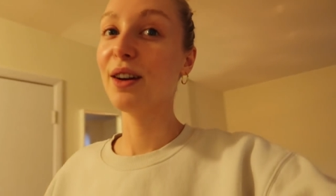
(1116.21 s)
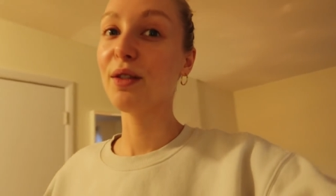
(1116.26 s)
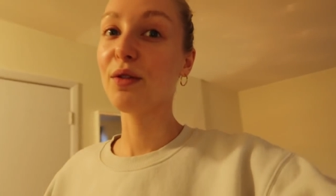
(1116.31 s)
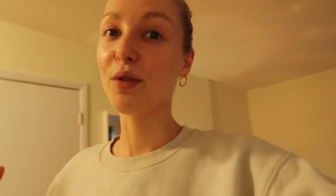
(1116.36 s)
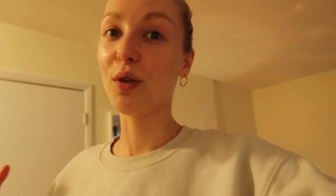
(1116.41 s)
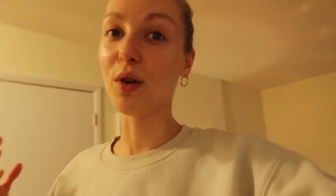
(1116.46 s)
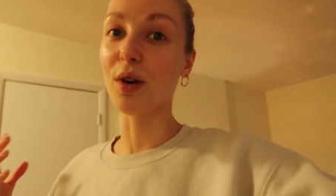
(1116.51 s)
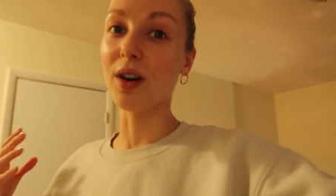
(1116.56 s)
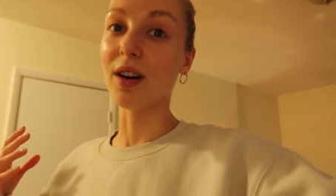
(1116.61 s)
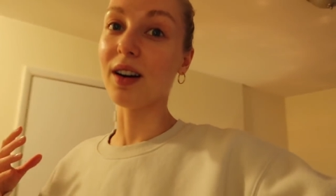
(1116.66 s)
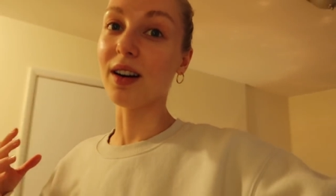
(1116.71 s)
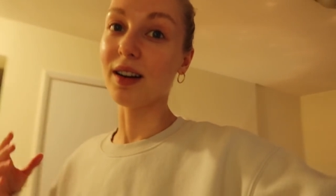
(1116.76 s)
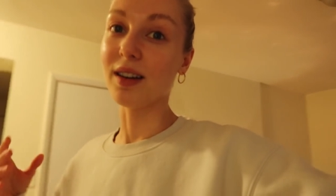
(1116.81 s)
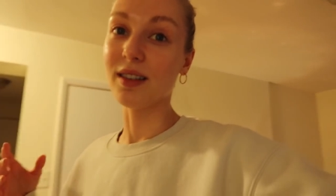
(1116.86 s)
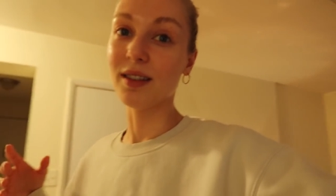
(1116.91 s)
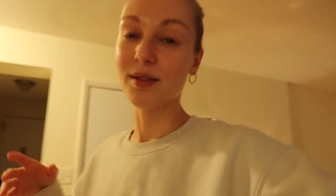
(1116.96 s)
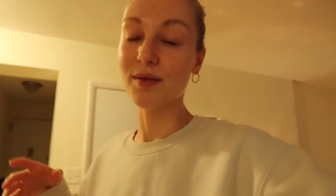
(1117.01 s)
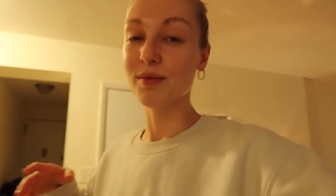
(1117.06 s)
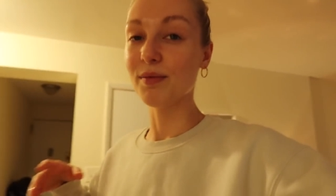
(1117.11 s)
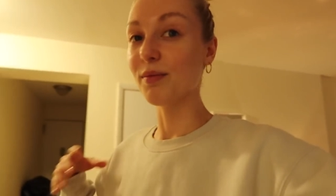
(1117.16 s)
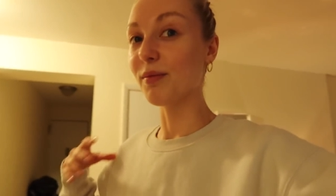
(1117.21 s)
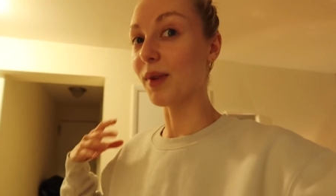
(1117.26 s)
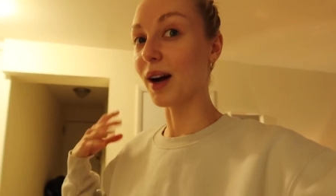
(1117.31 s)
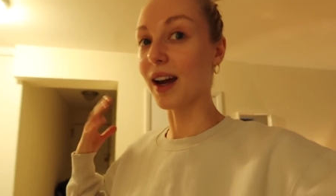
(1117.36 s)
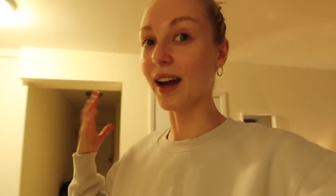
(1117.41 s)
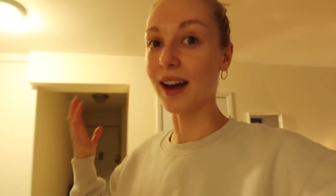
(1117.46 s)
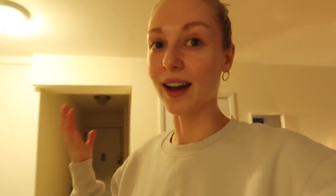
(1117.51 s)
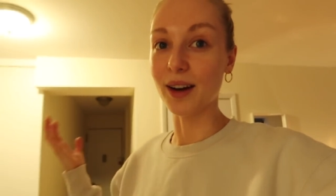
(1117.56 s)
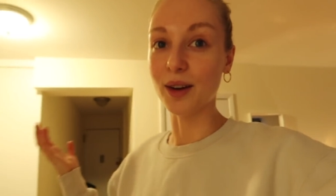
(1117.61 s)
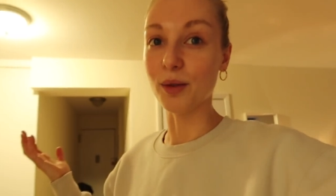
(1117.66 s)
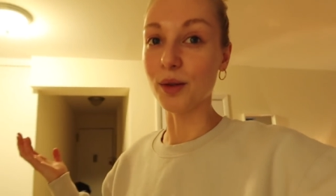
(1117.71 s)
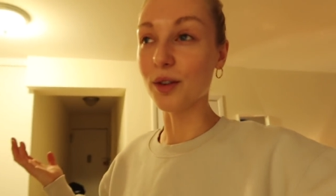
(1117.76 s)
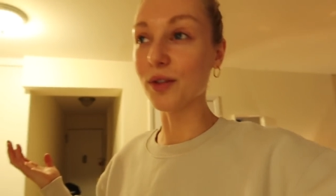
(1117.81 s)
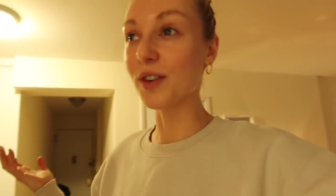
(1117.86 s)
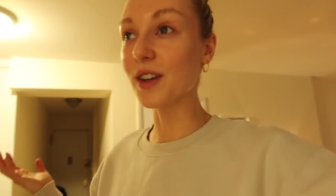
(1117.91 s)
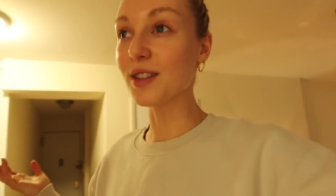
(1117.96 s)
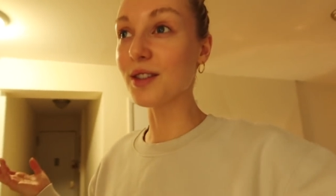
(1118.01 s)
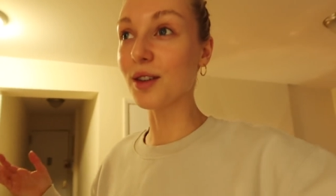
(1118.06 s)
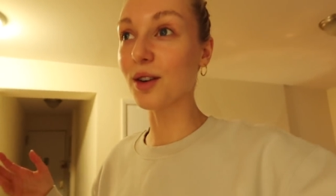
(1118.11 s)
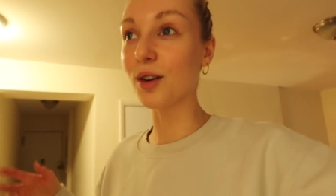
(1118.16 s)
for my annual
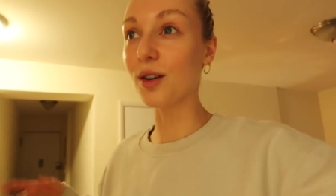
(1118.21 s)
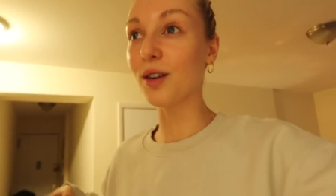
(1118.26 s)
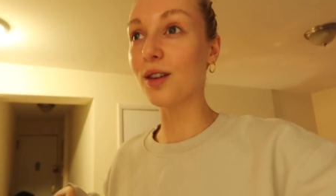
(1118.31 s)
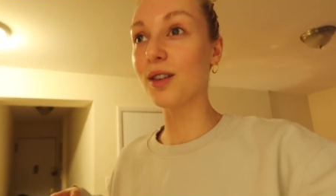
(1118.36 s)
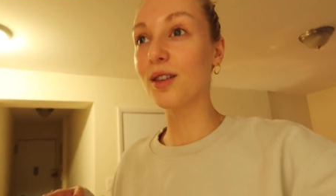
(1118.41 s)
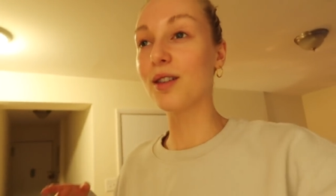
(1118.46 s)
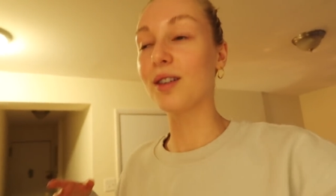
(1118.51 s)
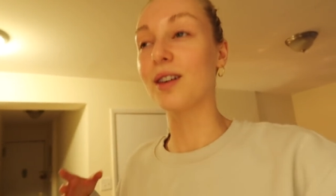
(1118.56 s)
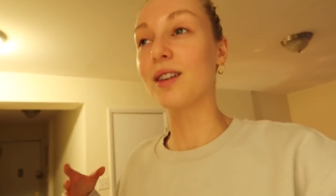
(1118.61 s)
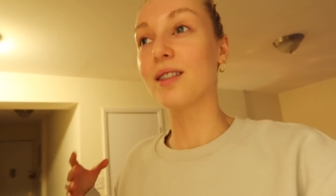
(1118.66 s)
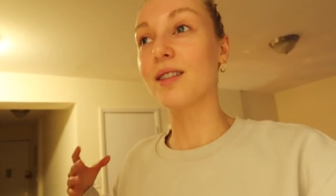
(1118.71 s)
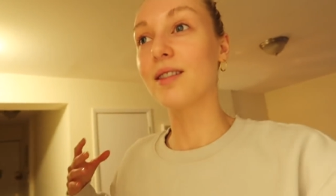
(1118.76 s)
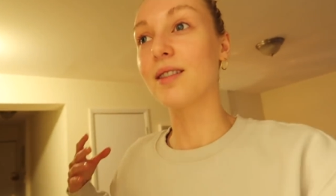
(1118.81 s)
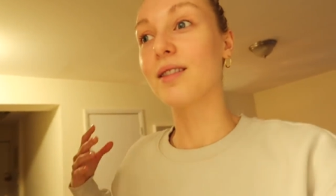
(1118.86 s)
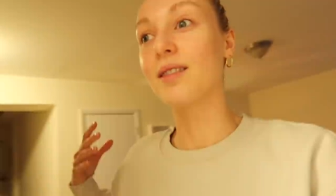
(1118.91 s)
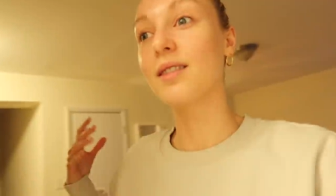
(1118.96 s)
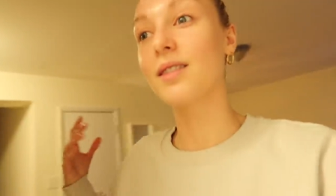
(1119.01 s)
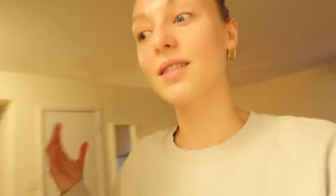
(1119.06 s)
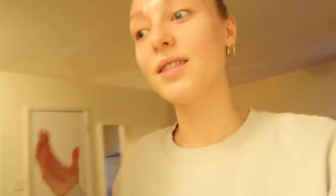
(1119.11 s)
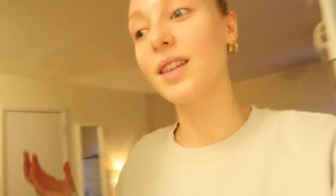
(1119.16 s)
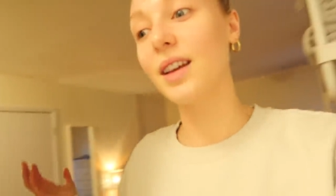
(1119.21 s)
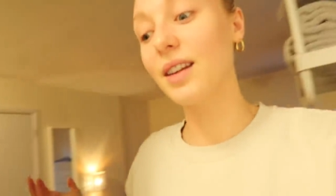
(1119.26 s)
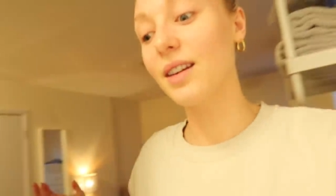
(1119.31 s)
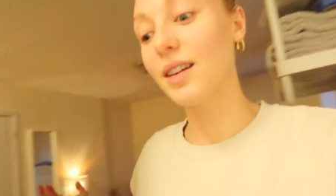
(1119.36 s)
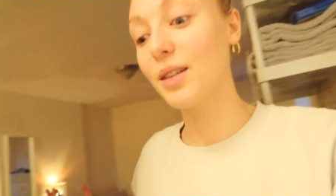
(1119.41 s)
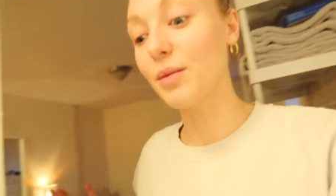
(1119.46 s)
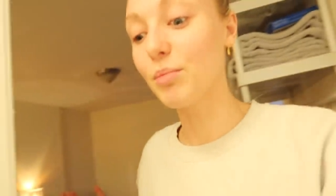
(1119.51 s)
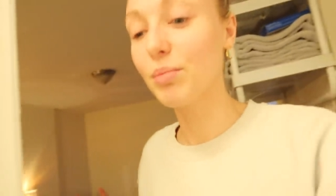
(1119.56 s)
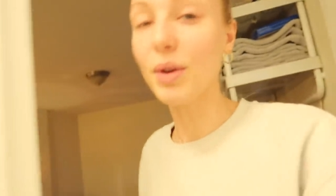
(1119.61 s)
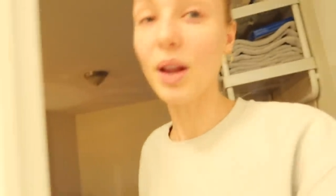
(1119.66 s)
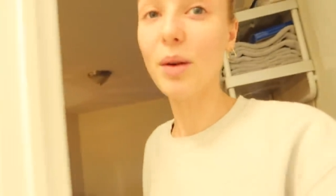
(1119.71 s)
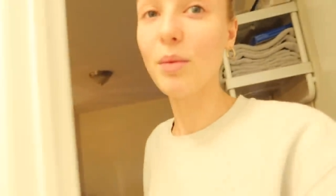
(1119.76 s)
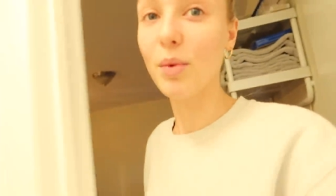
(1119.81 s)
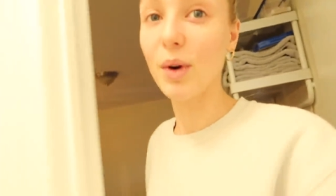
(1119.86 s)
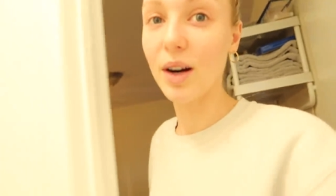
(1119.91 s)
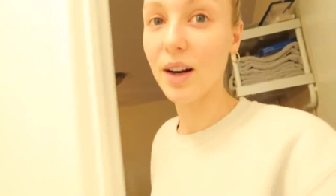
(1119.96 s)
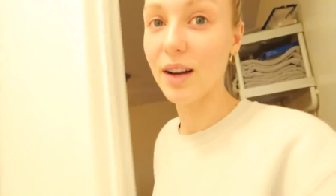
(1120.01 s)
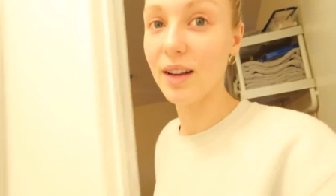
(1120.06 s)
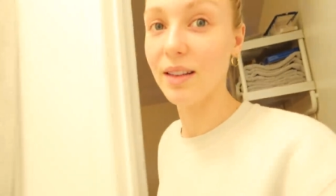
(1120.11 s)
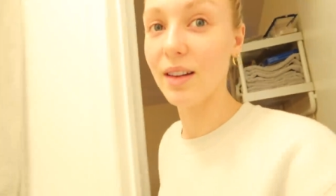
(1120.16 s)
physical and they did blood
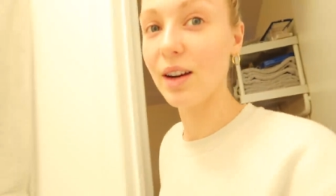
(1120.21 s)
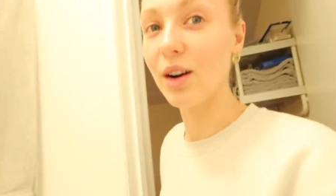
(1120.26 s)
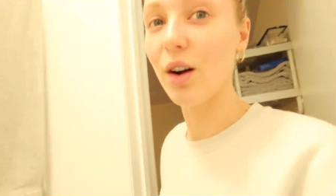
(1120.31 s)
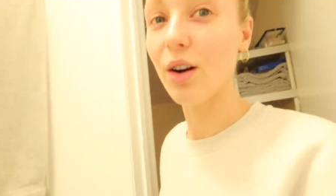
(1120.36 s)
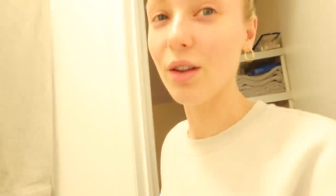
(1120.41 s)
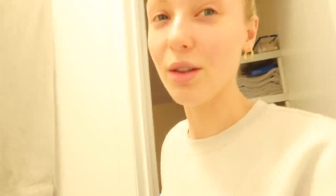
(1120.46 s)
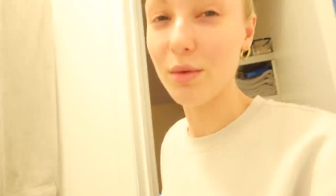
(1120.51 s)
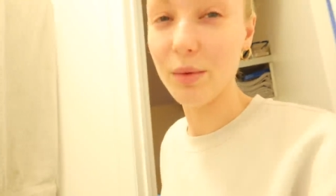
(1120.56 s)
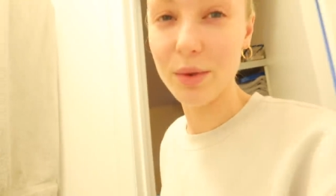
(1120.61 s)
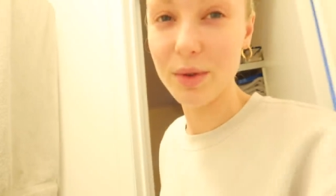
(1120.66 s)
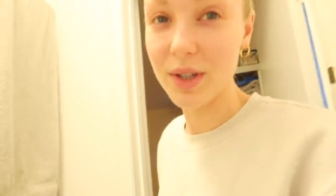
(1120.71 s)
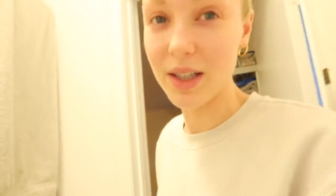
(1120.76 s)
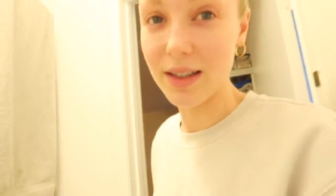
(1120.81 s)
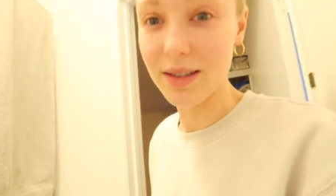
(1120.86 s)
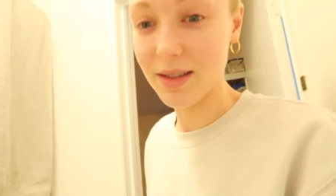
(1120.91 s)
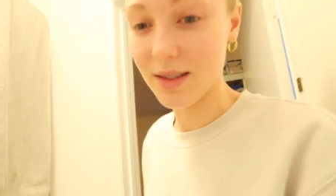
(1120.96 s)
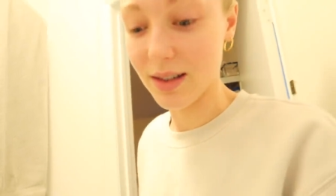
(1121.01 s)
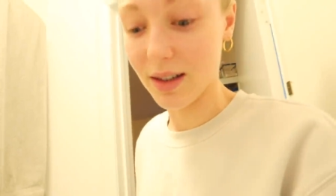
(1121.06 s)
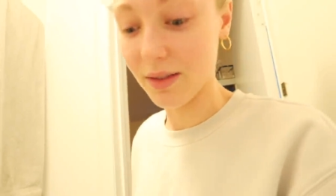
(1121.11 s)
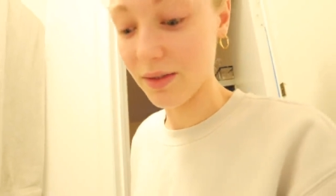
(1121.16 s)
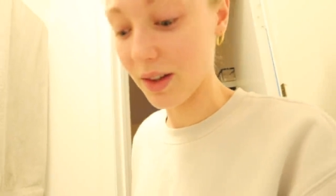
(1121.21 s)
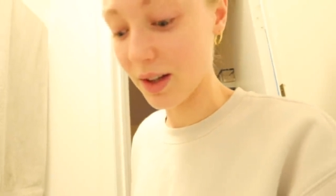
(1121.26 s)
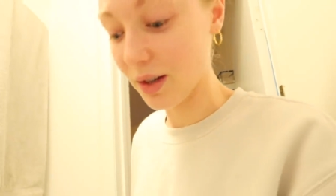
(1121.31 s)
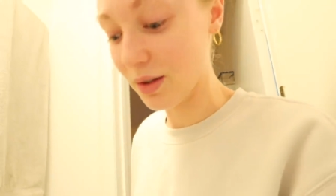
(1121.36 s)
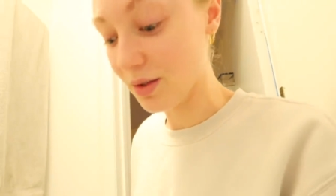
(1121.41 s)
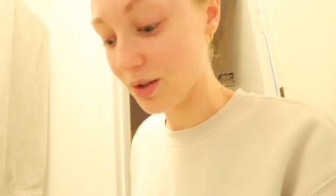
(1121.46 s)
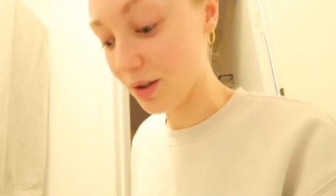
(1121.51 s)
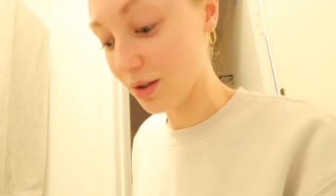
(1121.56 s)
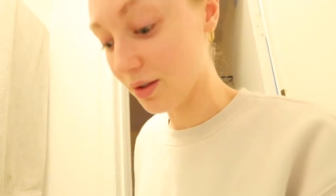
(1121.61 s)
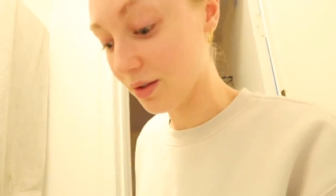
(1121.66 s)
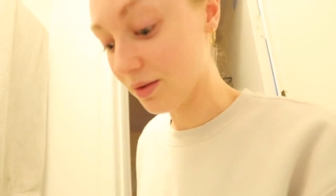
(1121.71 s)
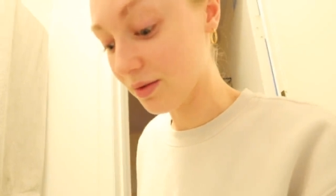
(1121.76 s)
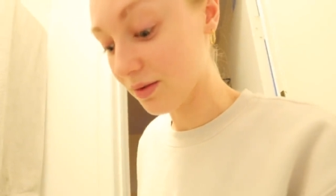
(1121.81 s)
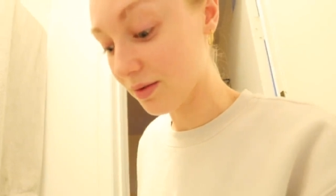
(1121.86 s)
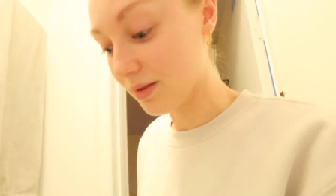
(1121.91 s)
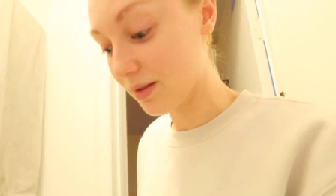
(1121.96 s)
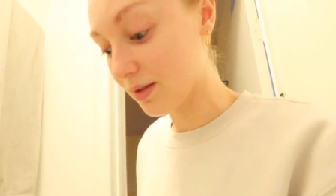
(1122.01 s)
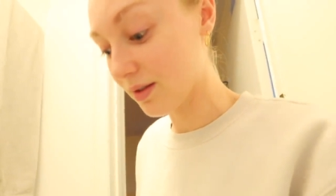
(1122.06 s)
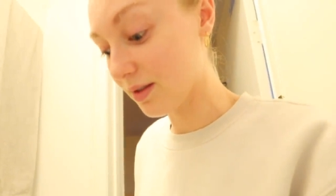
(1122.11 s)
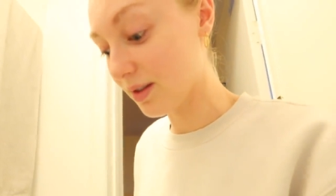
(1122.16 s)
work and like all the routine stuff that you do
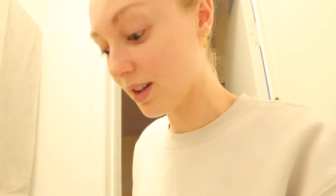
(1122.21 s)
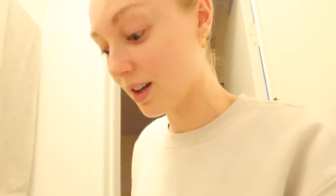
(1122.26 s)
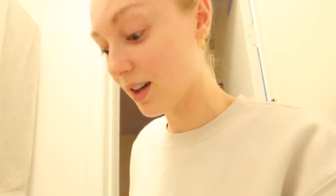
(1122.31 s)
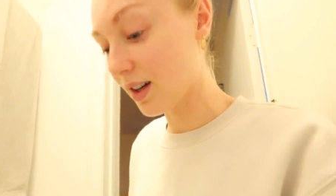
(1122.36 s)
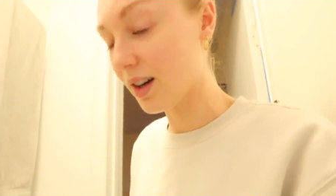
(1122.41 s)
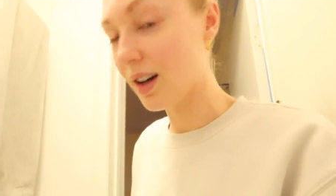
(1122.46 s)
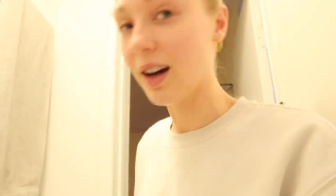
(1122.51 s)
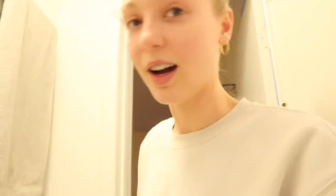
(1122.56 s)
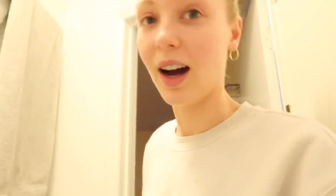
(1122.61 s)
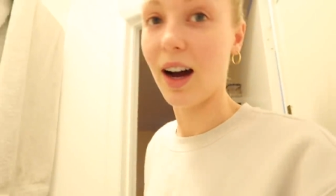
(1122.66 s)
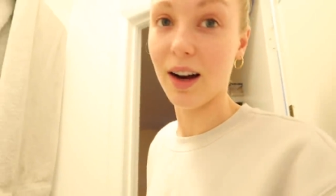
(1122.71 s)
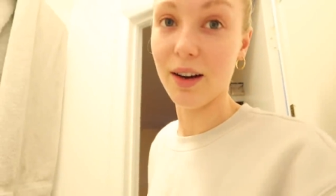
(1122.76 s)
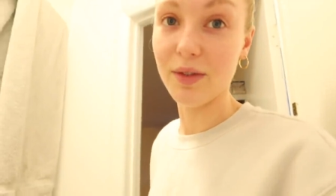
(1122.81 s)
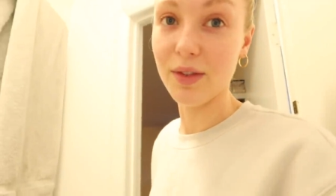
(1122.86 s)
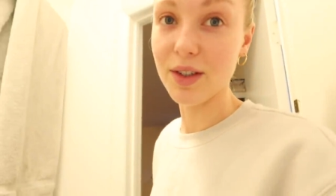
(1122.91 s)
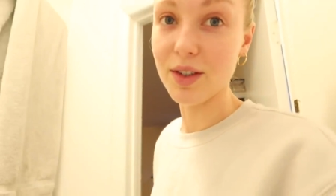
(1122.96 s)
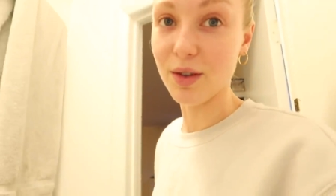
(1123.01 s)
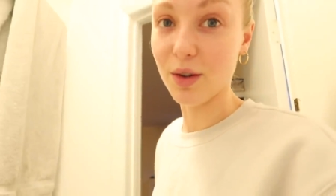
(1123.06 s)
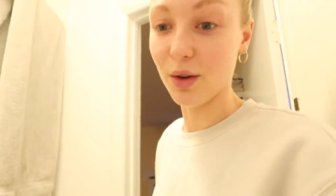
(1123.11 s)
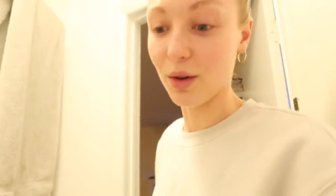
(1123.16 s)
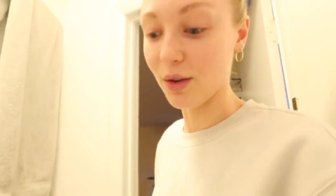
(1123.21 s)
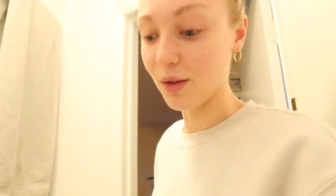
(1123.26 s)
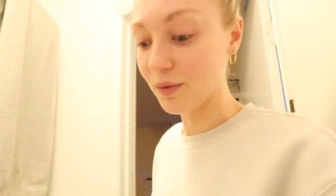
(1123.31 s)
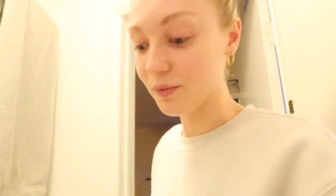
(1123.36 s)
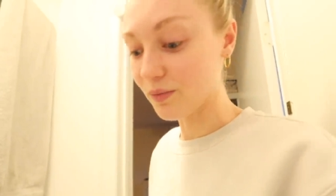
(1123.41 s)
at a physical.